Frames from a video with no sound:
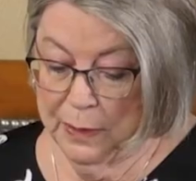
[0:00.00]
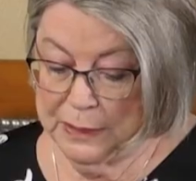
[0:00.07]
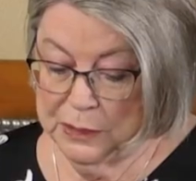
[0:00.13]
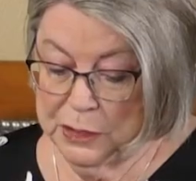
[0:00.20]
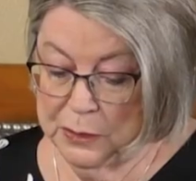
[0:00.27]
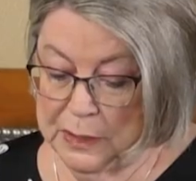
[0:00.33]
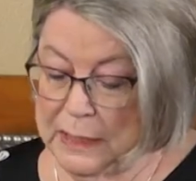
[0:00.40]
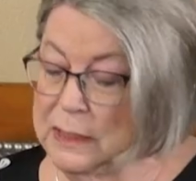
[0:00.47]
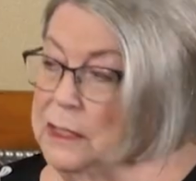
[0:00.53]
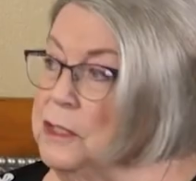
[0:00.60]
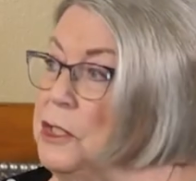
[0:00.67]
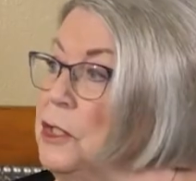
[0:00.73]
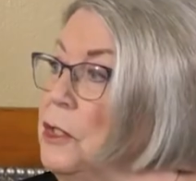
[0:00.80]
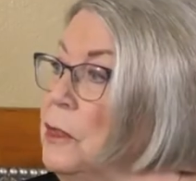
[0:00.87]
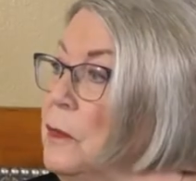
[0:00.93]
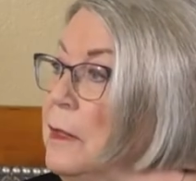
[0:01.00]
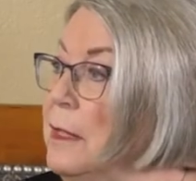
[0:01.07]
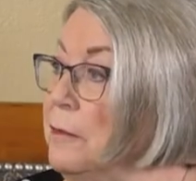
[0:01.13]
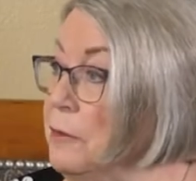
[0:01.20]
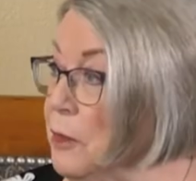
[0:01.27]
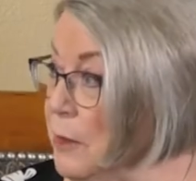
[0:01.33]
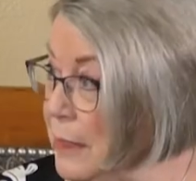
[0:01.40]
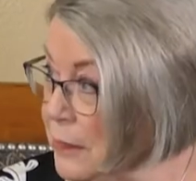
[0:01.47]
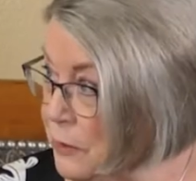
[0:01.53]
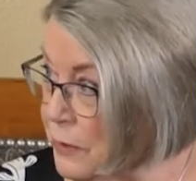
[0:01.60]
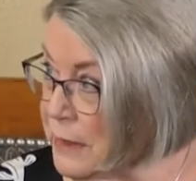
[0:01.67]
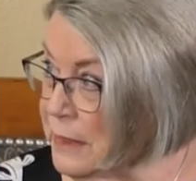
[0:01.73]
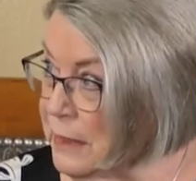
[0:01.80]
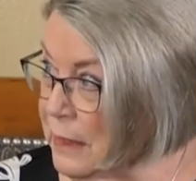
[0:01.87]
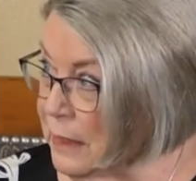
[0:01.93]
do you need to do if you're
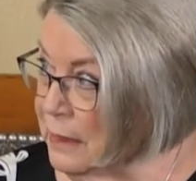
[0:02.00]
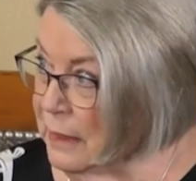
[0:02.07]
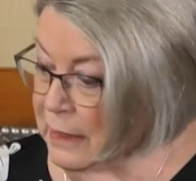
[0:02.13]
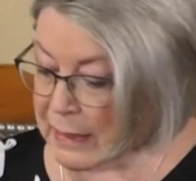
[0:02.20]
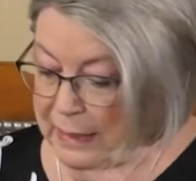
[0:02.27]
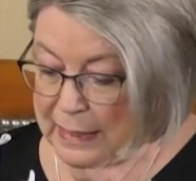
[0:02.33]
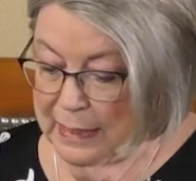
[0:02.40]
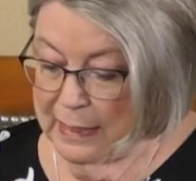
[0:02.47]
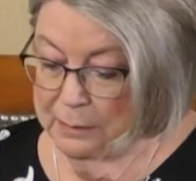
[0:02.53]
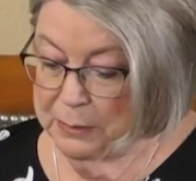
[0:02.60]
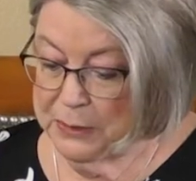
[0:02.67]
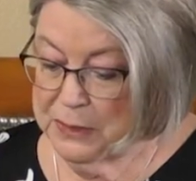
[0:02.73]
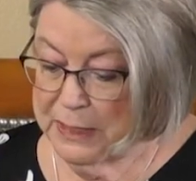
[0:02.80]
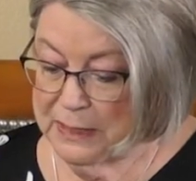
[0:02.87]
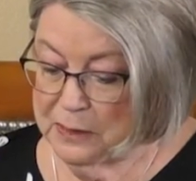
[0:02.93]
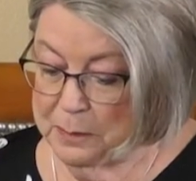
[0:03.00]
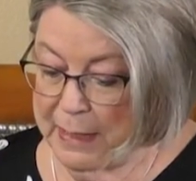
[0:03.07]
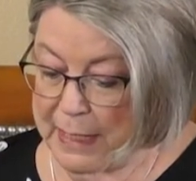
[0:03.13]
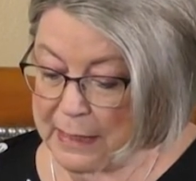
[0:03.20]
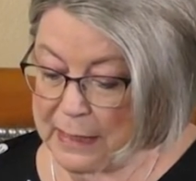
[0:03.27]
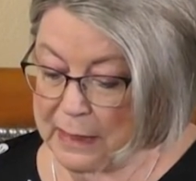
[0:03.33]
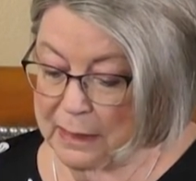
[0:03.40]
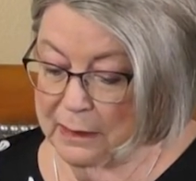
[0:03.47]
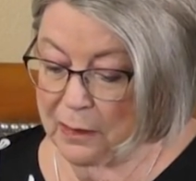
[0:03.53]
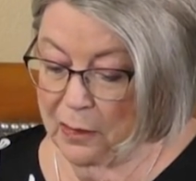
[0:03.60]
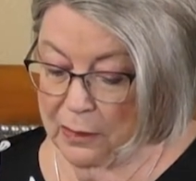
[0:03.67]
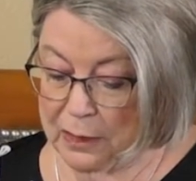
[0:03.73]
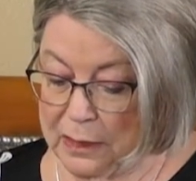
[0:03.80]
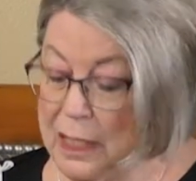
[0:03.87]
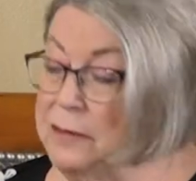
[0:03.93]
interested in participating
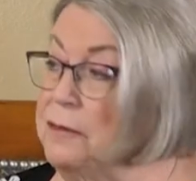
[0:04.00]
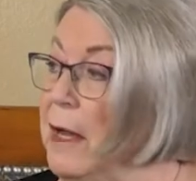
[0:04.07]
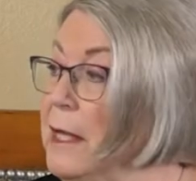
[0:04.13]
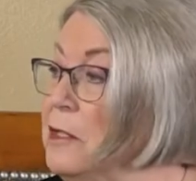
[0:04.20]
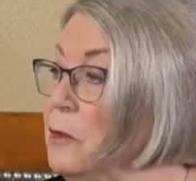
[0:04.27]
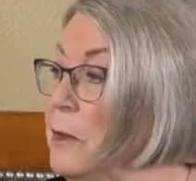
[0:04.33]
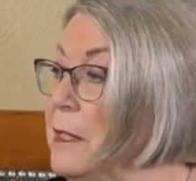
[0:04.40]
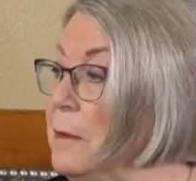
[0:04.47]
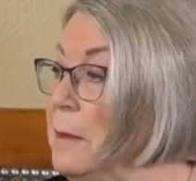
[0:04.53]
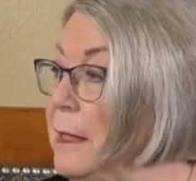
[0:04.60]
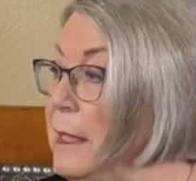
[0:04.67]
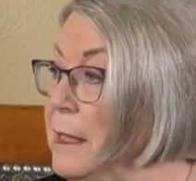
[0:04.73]
on an advisory committee?